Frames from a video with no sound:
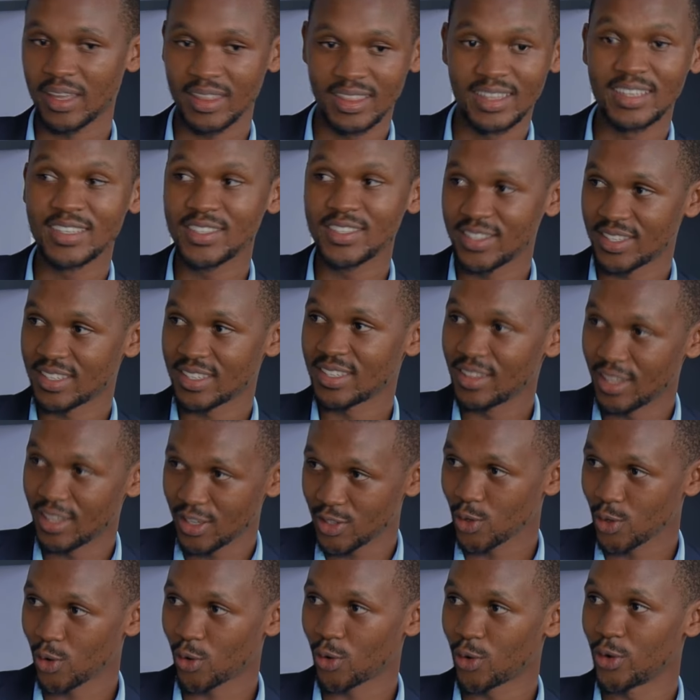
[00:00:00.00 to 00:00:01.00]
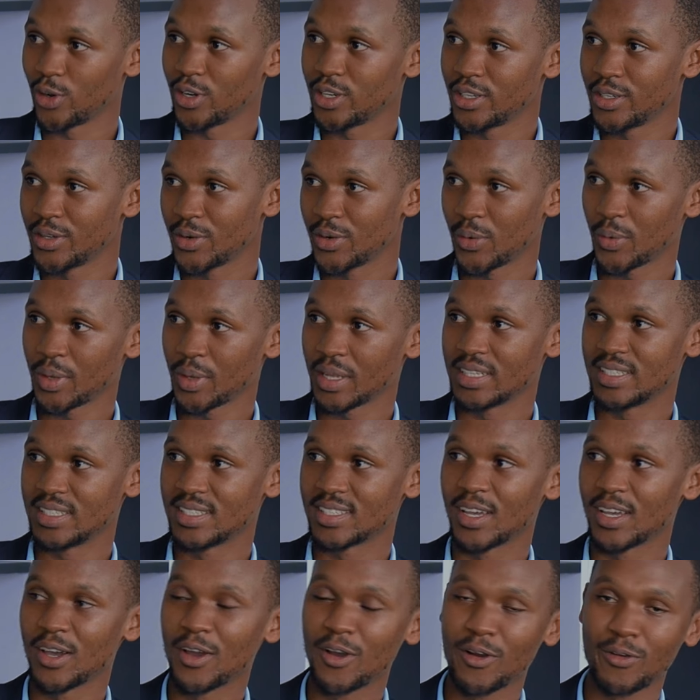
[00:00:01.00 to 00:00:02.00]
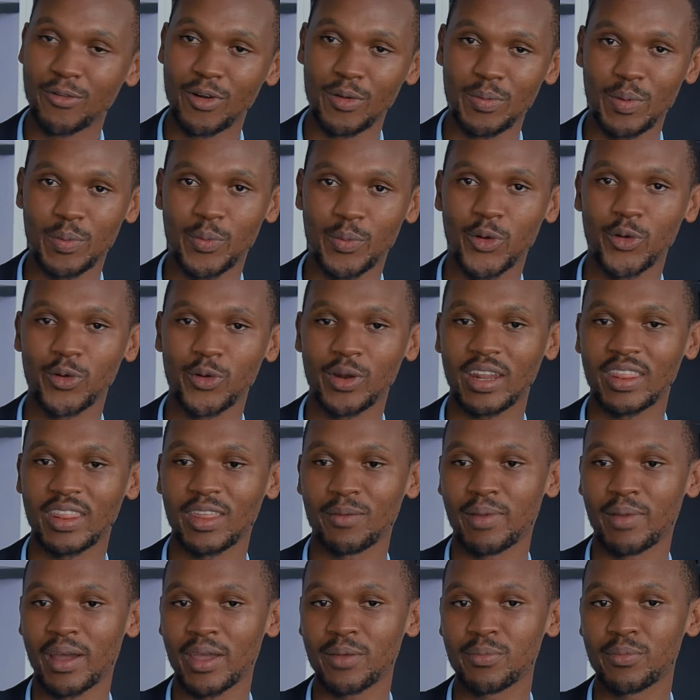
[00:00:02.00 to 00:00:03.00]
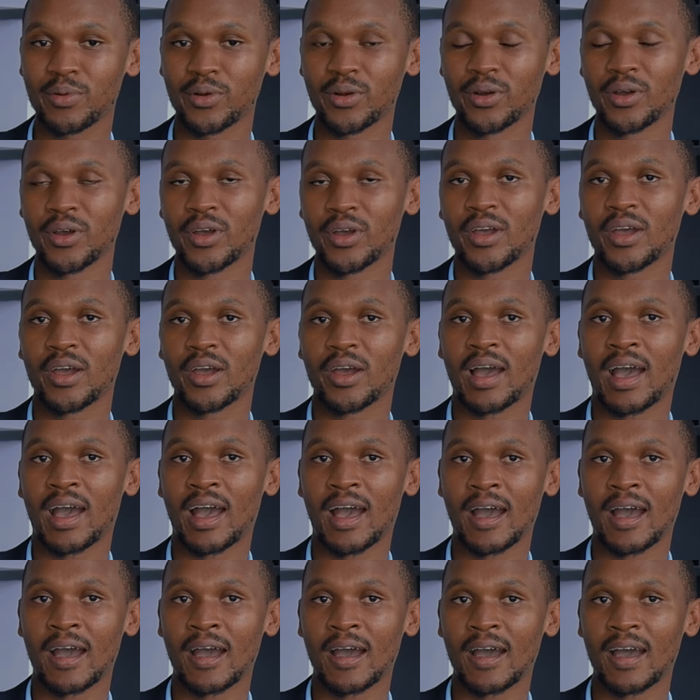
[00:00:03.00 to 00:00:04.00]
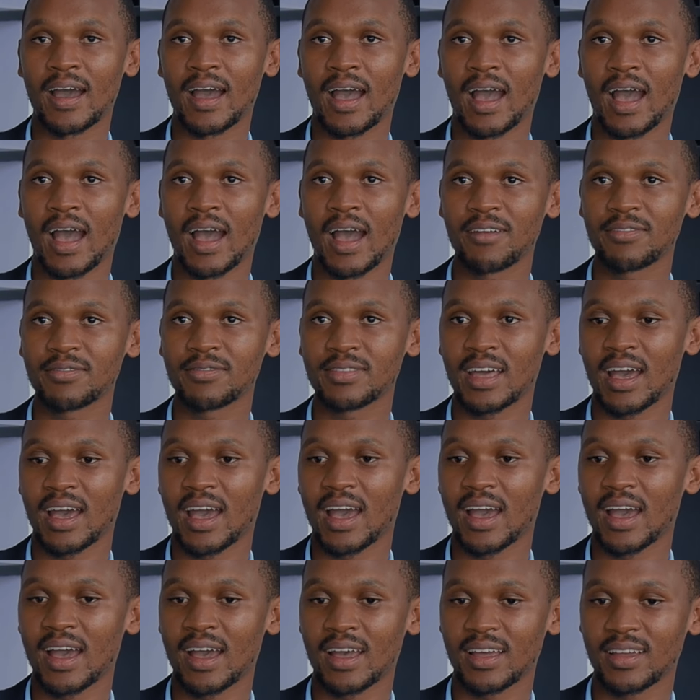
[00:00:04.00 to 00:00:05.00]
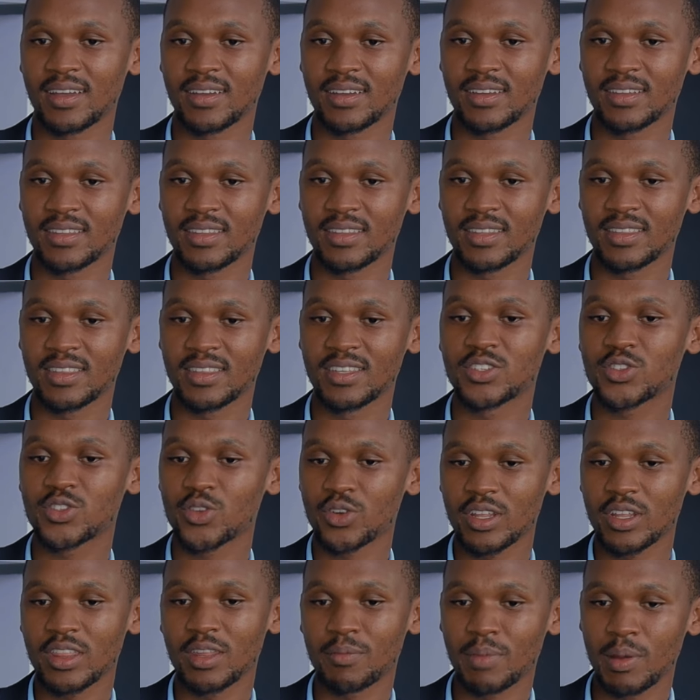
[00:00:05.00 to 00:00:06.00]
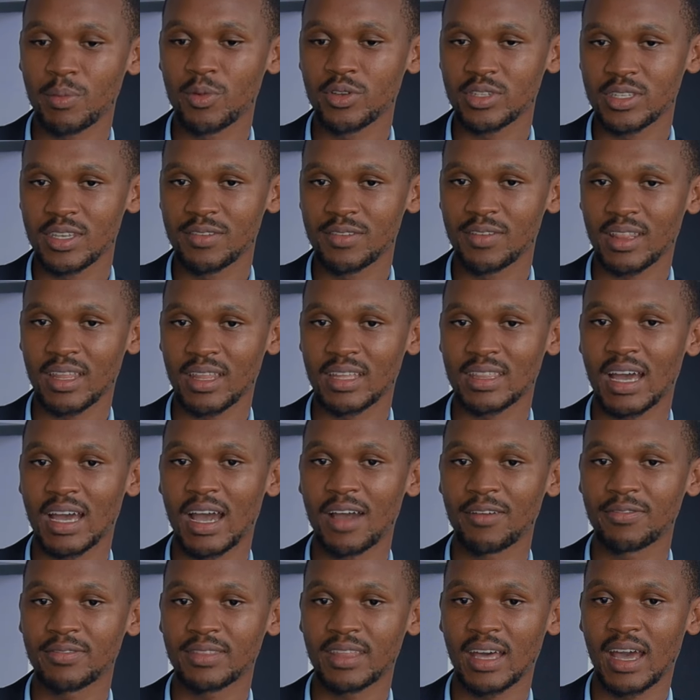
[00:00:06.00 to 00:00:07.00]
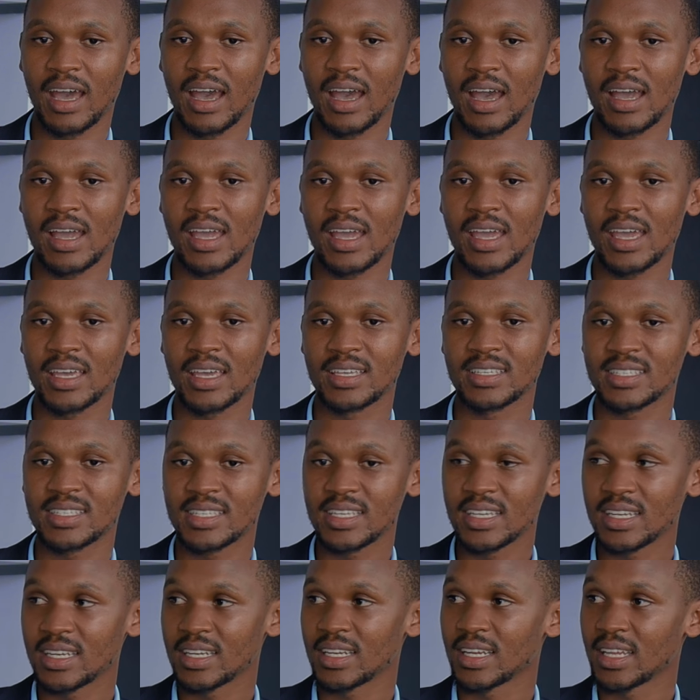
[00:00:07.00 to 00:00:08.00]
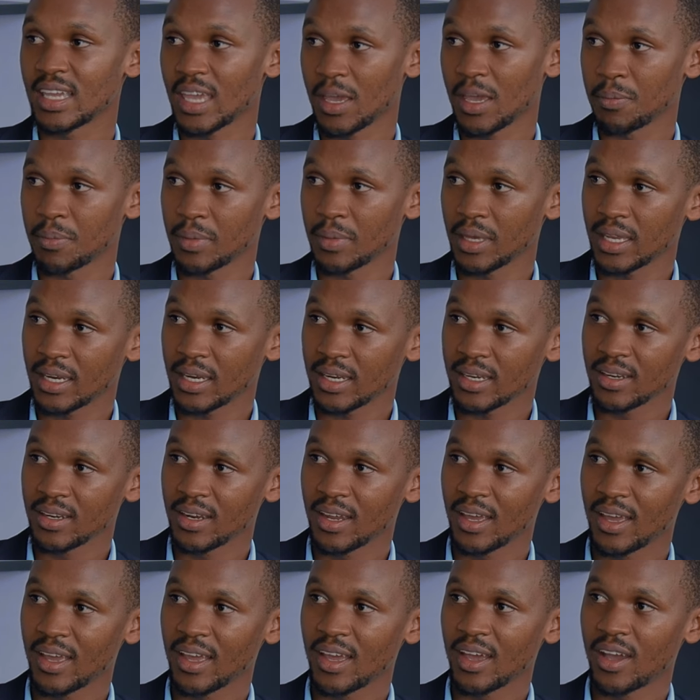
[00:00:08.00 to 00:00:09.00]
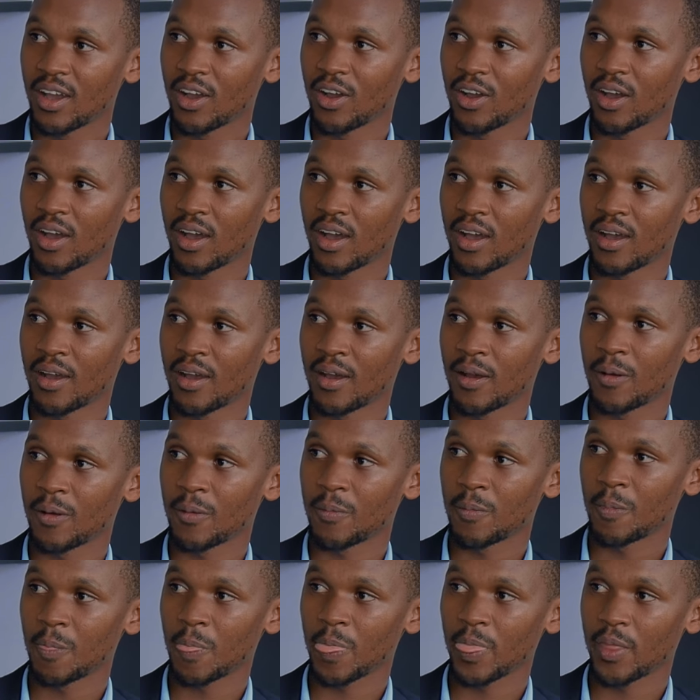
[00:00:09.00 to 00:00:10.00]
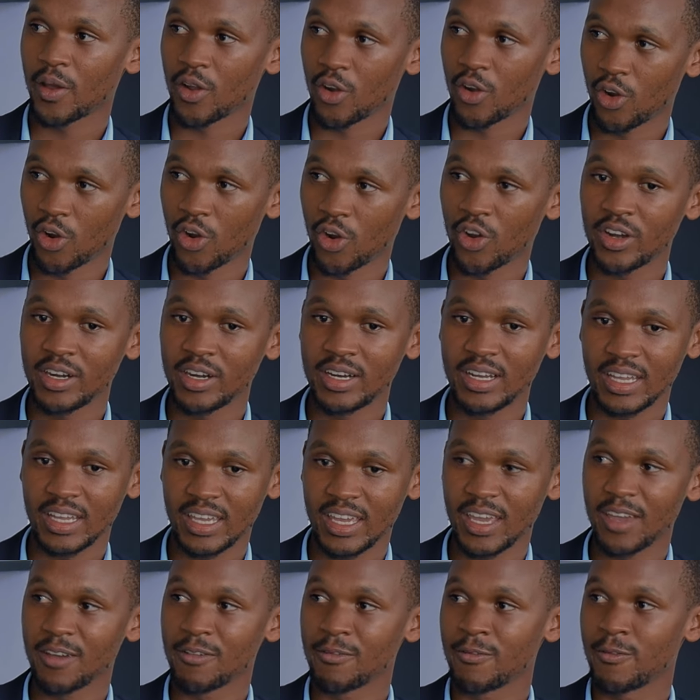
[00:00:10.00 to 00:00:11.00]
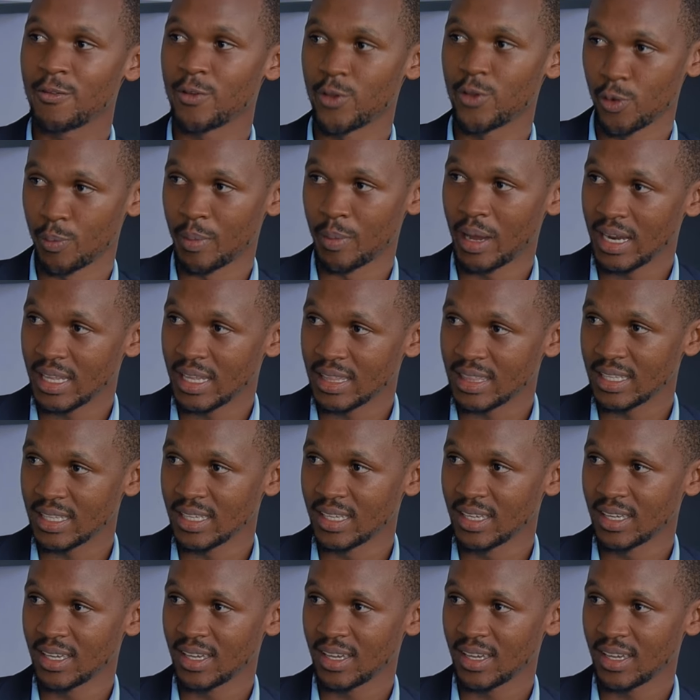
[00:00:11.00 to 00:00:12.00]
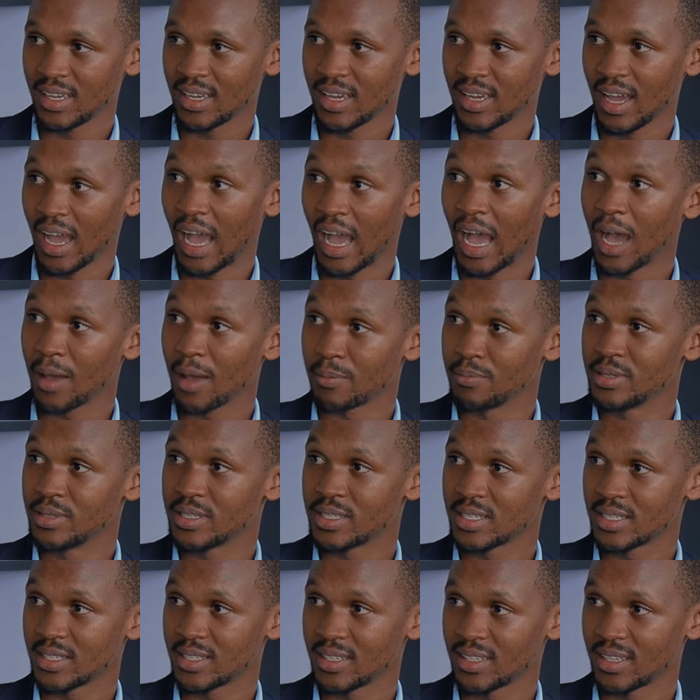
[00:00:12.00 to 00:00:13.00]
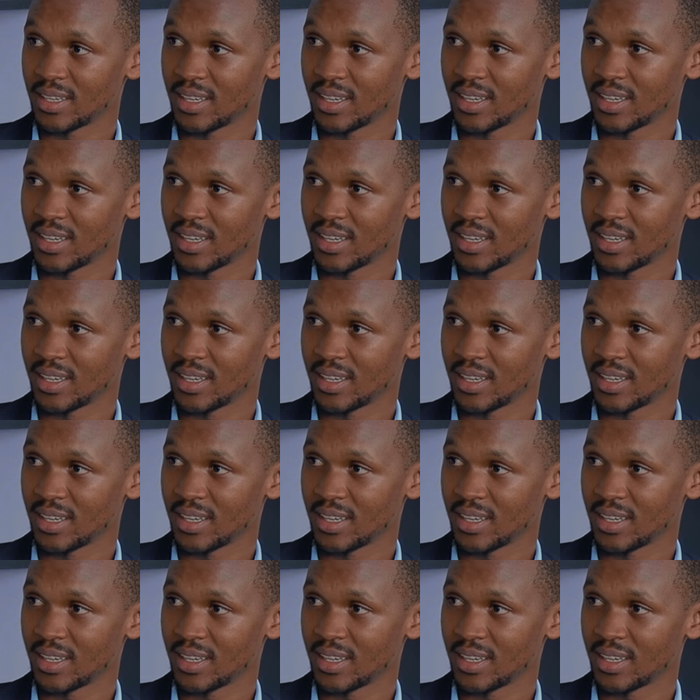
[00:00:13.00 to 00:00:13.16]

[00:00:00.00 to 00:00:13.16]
These the so-called weeds. For people who read the Bible, uh, after the story in the Bible is given that after sin came in. Uh, God gave humanity herbs.